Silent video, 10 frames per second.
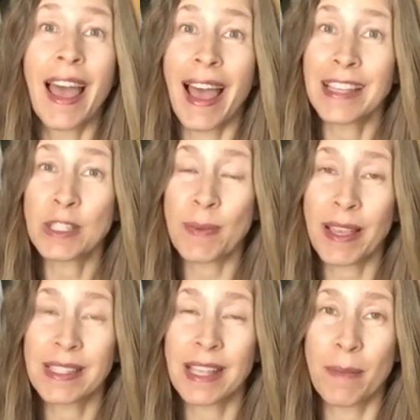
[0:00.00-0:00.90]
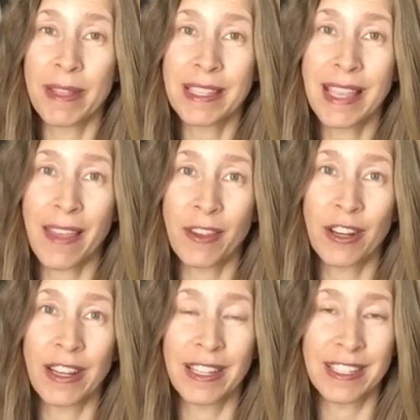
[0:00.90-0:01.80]
aspects coming together
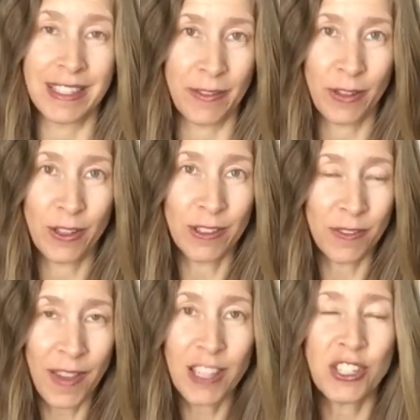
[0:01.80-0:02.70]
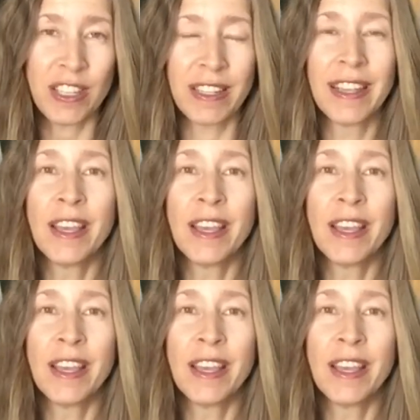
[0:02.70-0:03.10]
in a difficult fashion.